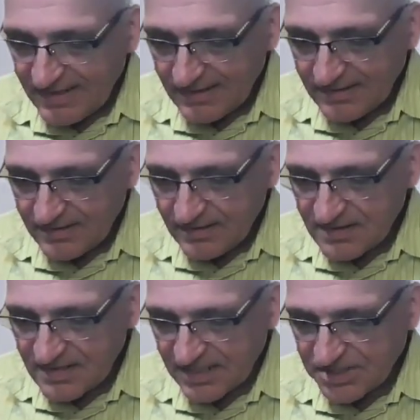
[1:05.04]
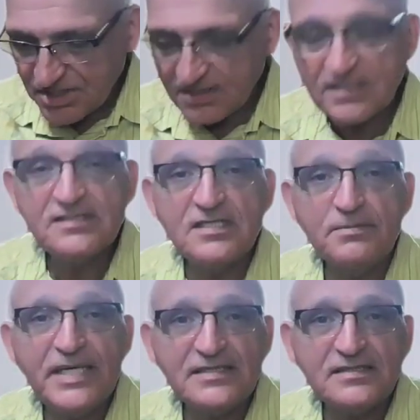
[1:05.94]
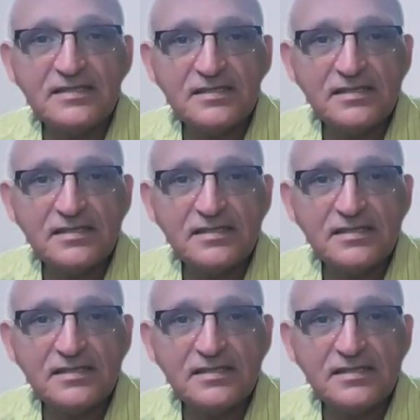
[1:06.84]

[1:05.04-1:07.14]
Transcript: tilt the section a little bit,